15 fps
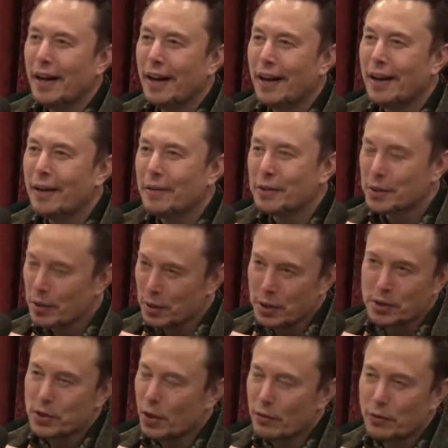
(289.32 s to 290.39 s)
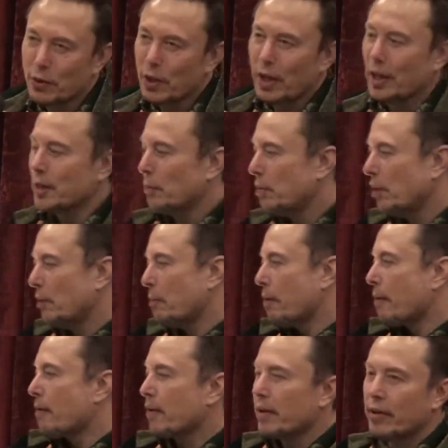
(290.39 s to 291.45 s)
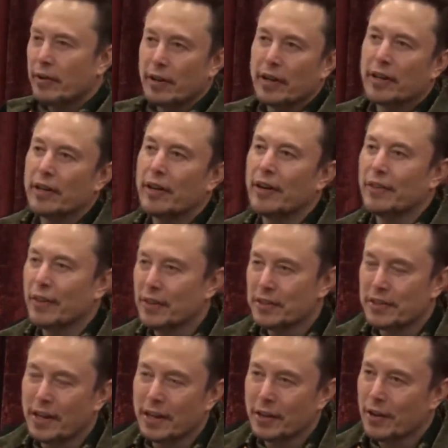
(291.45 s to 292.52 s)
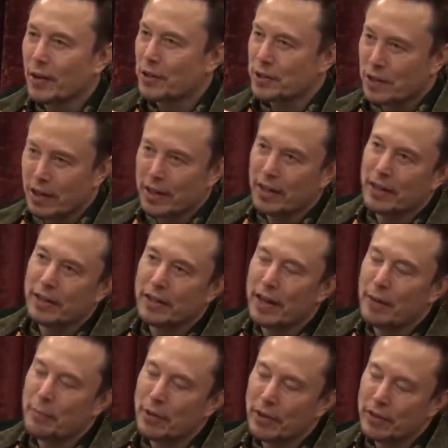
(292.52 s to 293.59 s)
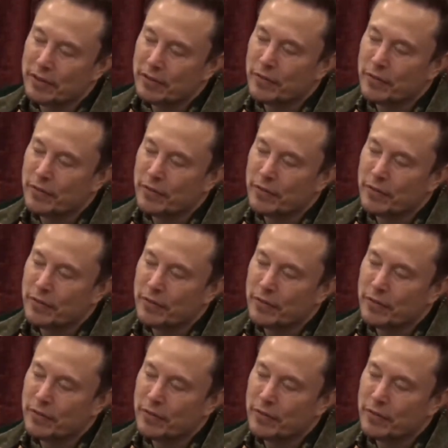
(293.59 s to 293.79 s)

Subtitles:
You're just going full Al Capone, on the side of the car, shotgun, 9mm,